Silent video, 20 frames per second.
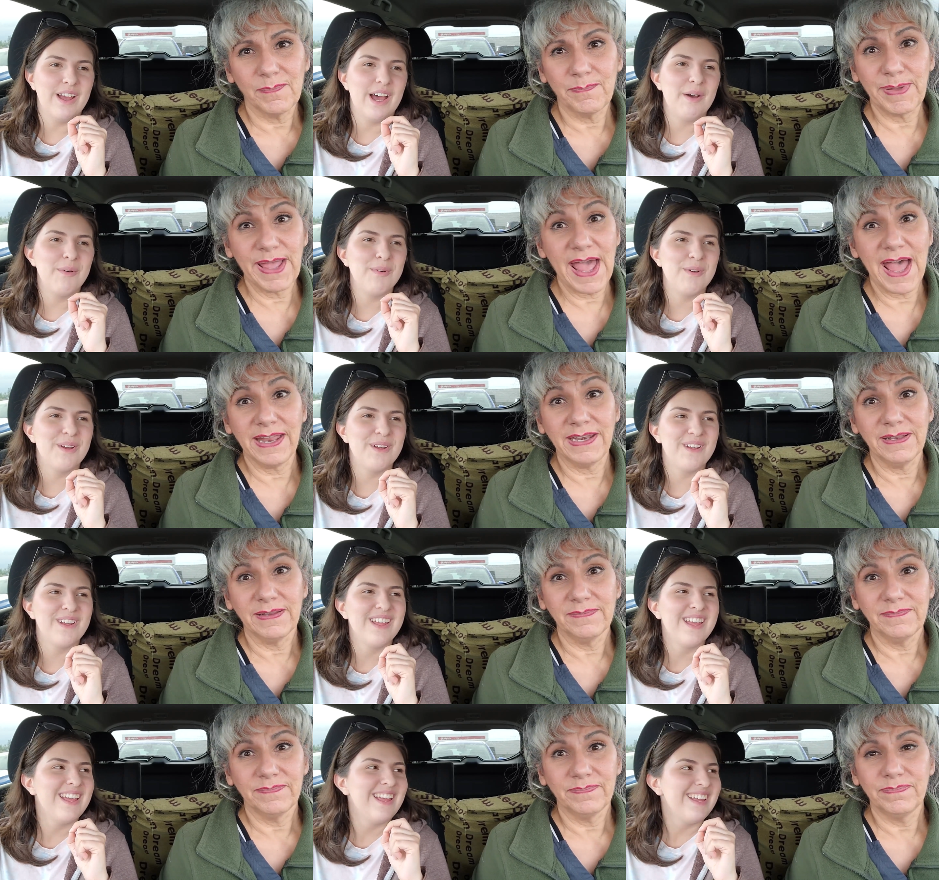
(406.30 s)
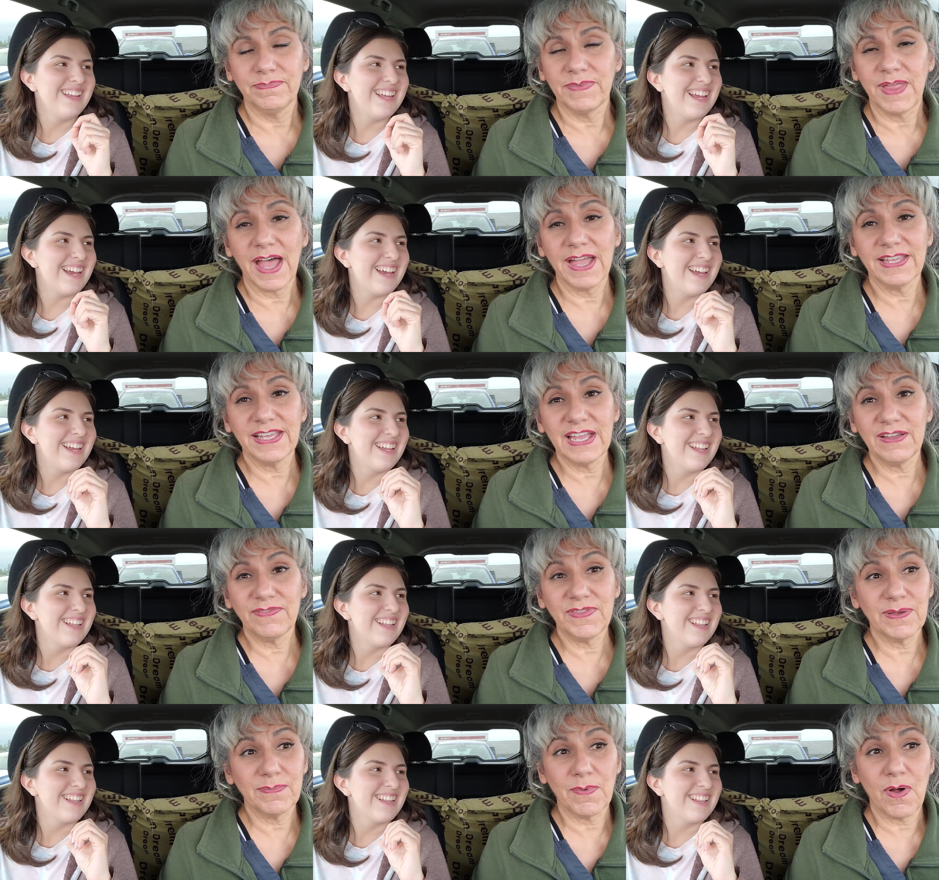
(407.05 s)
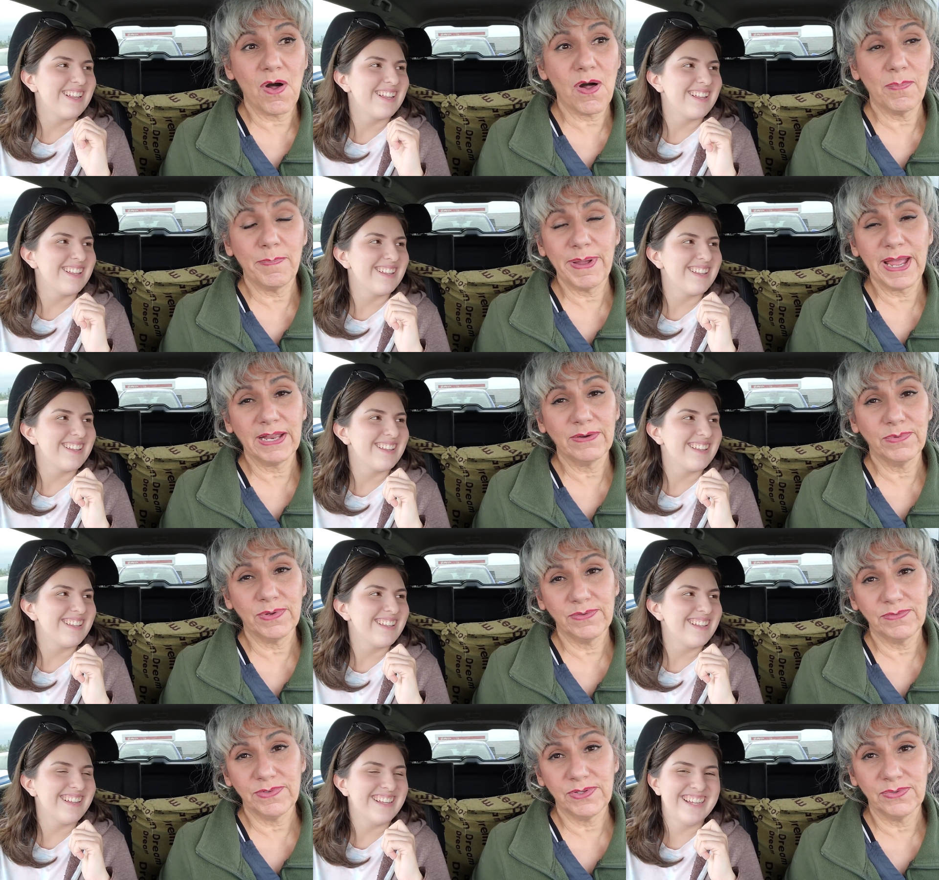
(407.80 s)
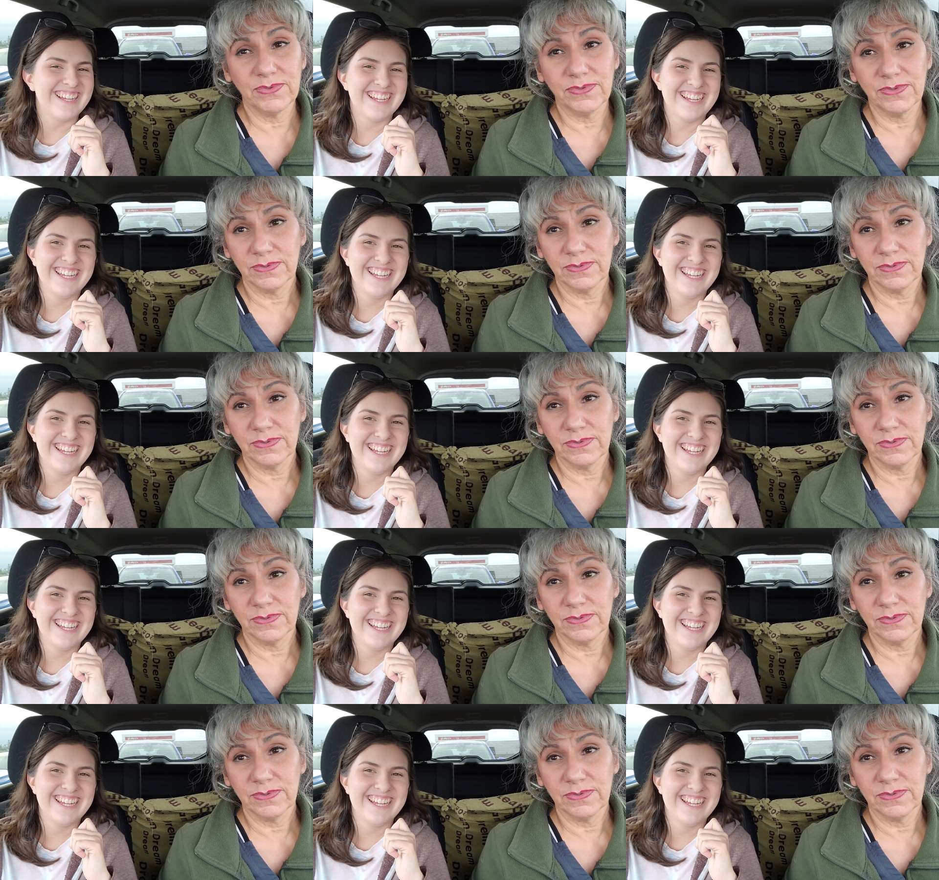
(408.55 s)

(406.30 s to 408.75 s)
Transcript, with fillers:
Speaker 1: bad. yeah, I gave them all bad reviews.